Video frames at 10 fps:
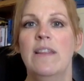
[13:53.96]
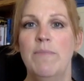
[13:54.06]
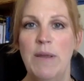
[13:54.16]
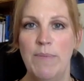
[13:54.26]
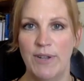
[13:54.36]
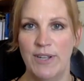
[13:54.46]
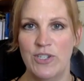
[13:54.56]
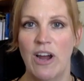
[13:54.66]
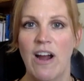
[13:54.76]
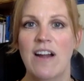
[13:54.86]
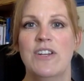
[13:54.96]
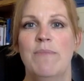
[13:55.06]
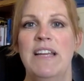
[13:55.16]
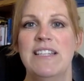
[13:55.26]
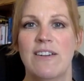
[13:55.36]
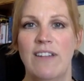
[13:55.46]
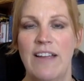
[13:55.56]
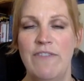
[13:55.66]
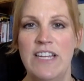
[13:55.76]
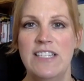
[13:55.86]
the people in charge and it makes their
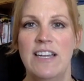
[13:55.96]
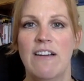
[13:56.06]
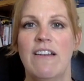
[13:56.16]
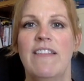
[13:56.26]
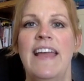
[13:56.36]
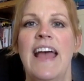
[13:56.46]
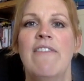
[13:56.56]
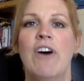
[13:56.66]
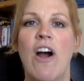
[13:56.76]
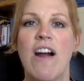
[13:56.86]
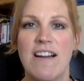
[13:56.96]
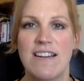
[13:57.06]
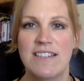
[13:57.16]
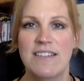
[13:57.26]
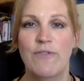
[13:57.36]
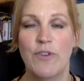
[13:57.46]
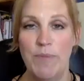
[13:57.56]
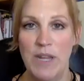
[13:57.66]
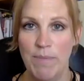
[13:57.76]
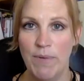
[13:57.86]
life easier. They have a heart for
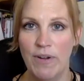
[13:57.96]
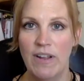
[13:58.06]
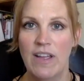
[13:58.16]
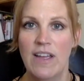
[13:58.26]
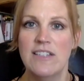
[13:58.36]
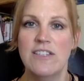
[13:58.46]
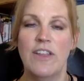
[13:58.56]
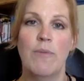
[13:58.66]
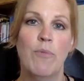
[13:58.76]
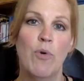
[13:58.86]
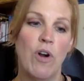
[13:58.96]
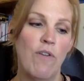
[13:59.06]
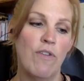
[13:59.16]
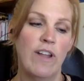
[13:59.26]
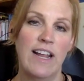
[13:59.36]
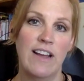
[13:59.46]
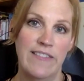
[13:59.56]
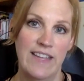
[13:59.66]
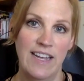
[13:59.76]
people. So they're more over like on the